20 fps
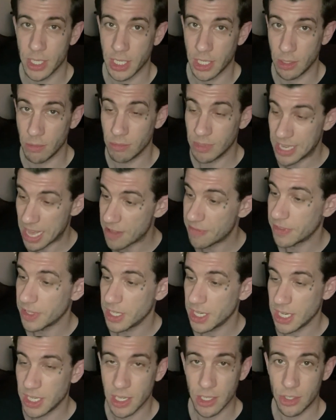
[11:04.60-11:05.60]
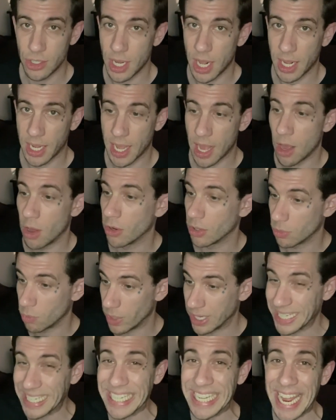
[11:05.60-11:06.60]
that you definitely need to check out
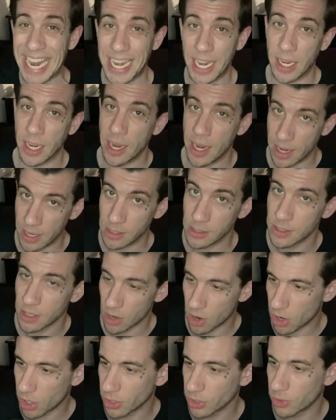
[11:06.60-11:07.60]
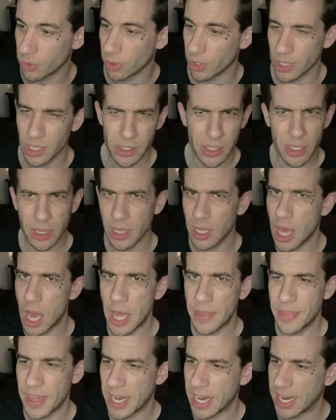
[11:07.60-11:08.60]
when getting into hardcore. There's a
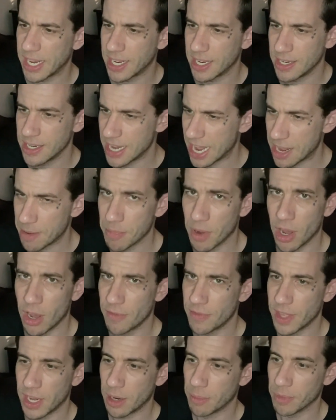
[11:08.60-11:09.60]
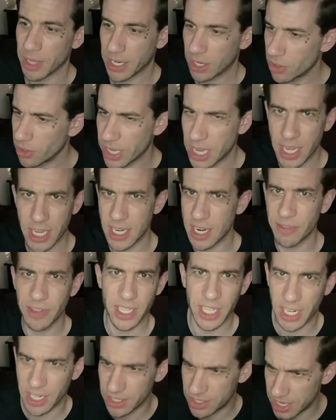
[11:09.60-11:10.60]
lot that I can name off that I'm like, oh yeah, you
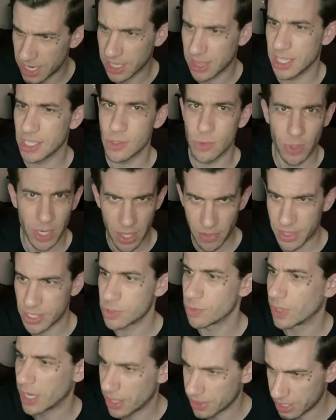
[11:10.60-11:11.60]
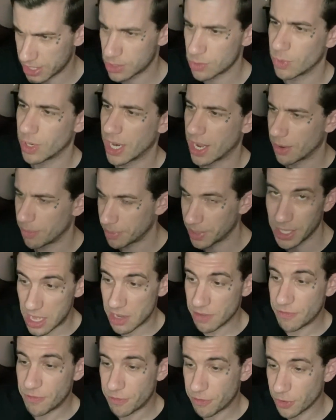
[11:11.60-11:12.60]
definitely got to check this one out, this one out, this one out. But
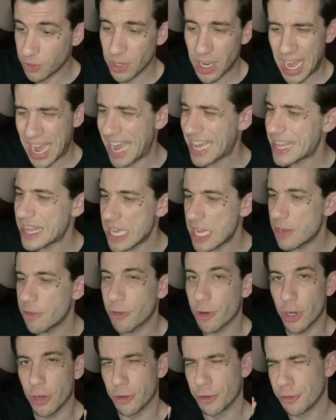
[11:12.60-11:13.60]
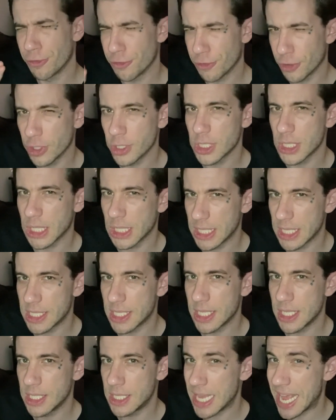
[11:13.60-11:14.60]
I think for a first
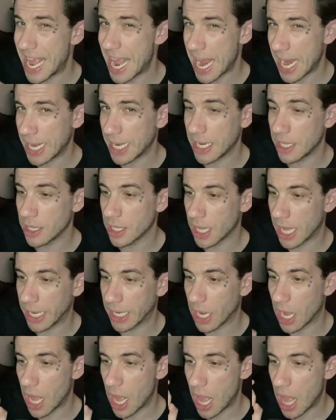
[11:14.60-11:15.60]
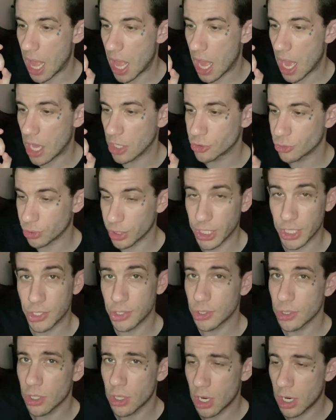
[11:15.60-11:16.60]
listen to any like
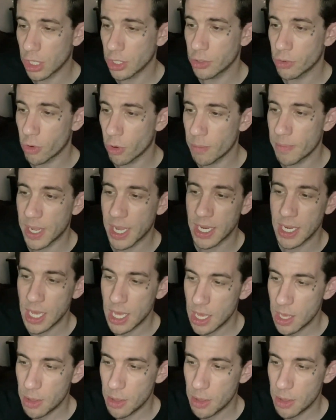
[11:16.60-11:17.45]
traditional hardcore band,